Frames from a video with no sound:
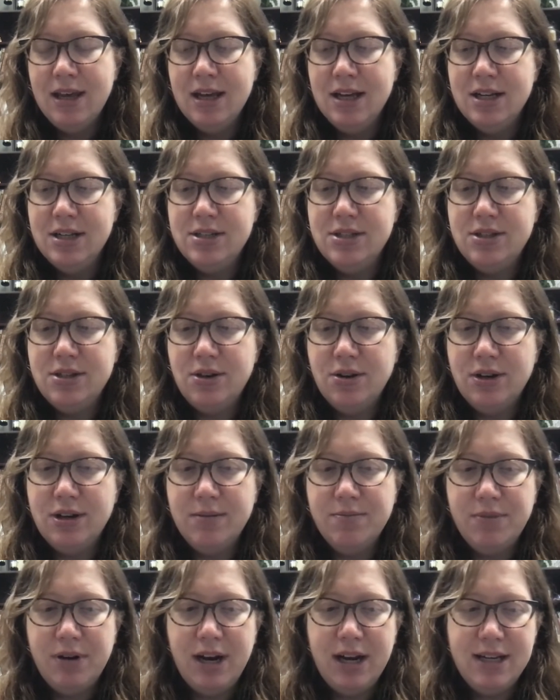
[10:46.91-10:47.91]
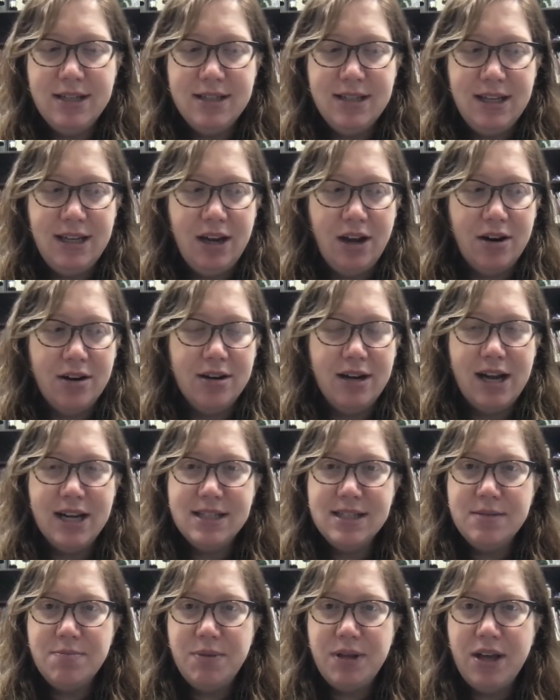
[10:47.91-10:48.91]
So comprising our
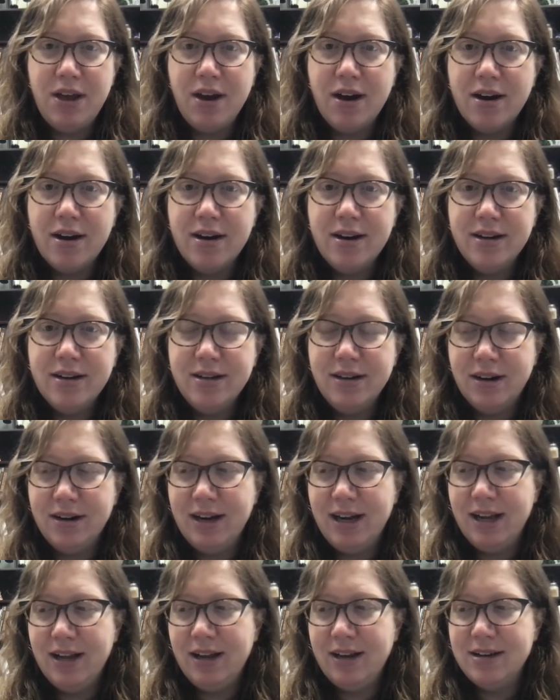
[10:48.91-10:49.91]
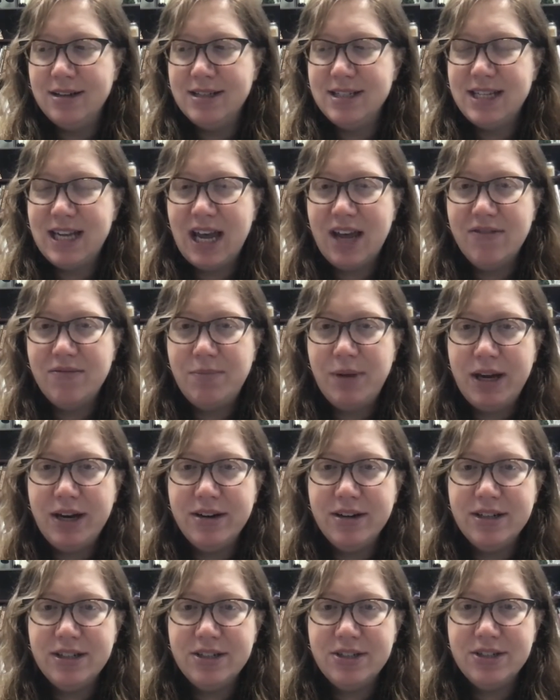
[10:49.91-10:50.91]
SPR, our staff
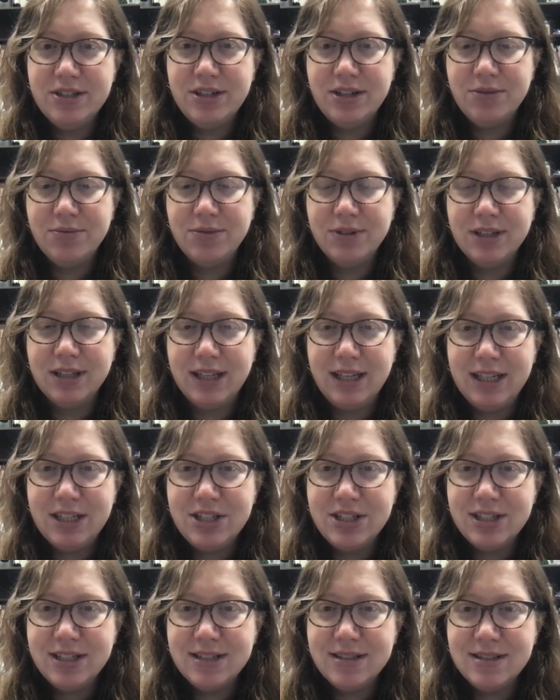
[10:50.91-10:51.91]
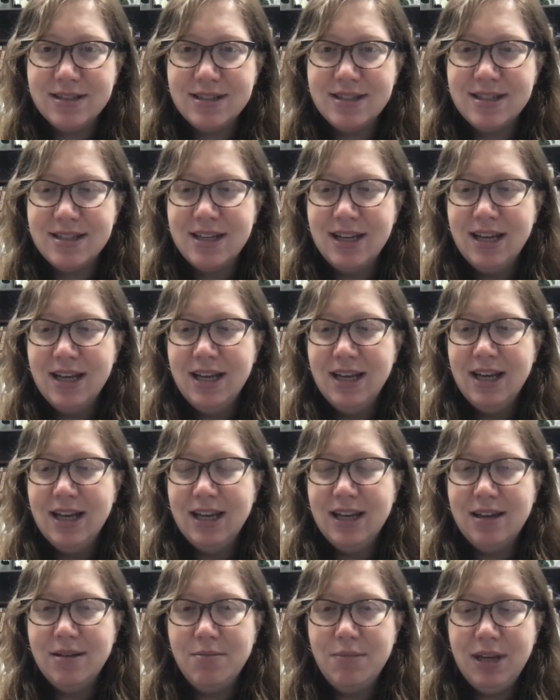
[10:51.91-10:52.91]
parish relations
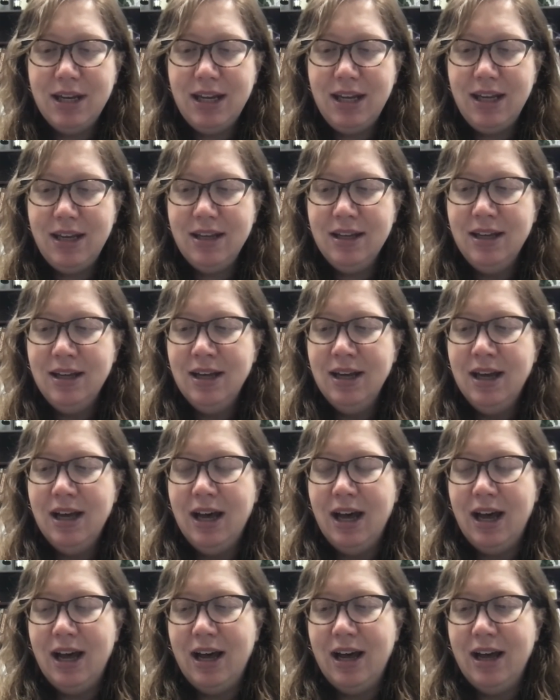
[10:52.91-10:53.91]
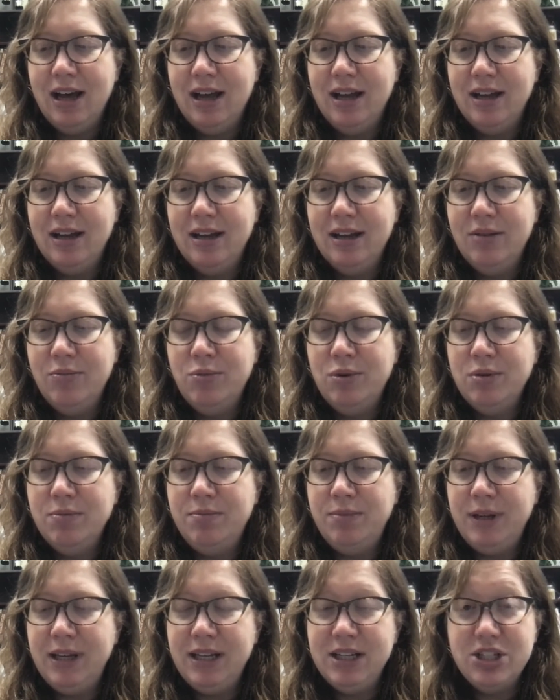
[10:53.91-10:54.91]
committee, will
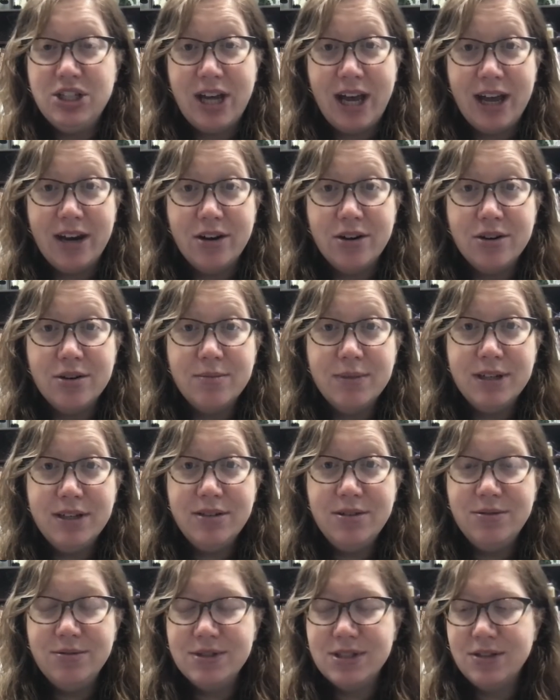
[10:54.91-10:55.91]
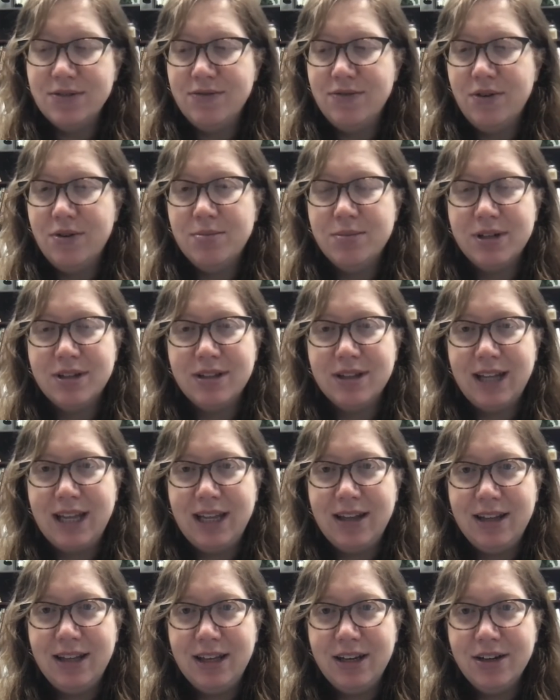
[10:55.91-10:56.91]
be Chad Herman, who is a former
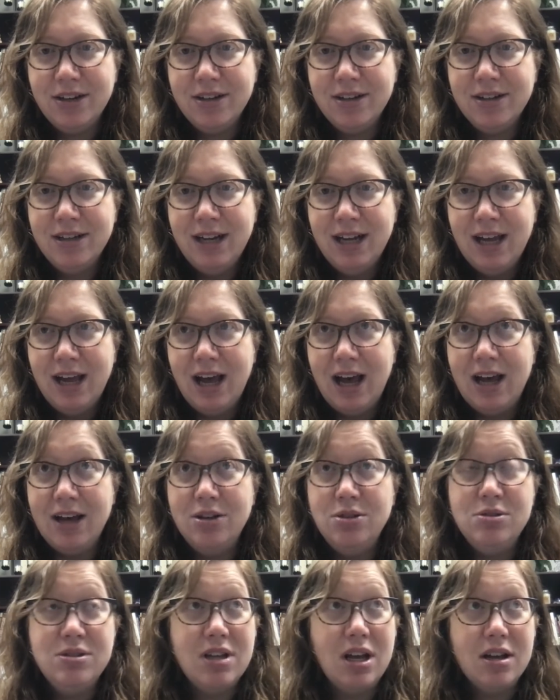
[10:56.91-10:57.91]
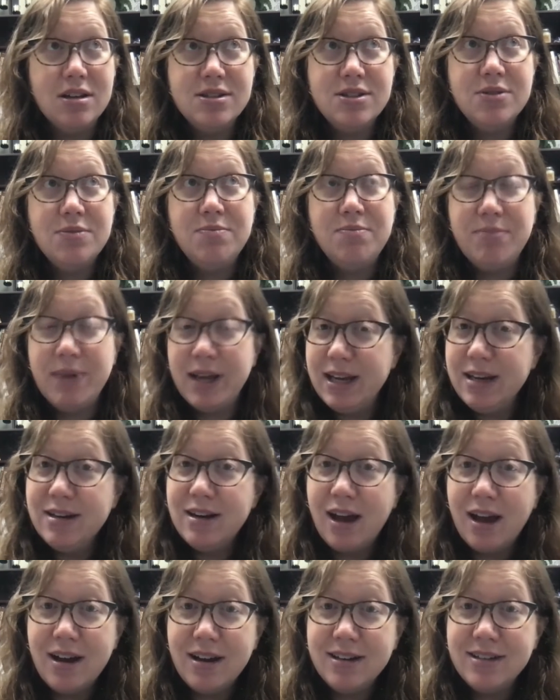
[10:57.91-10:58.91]
lay leader, who's also been
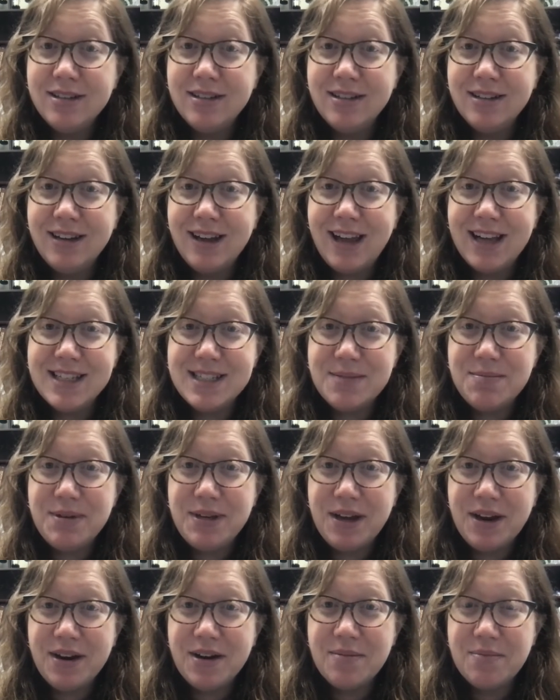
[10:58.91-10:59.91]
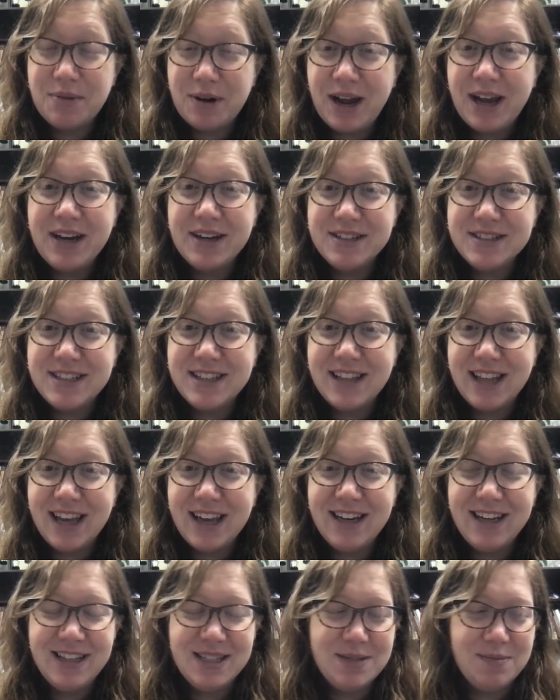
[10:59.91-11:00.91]
on SPR prior to
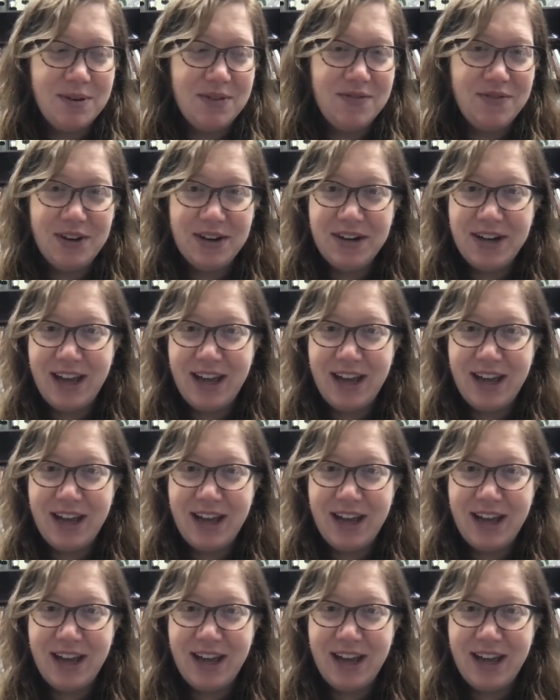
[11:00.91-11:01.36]
that. He's been very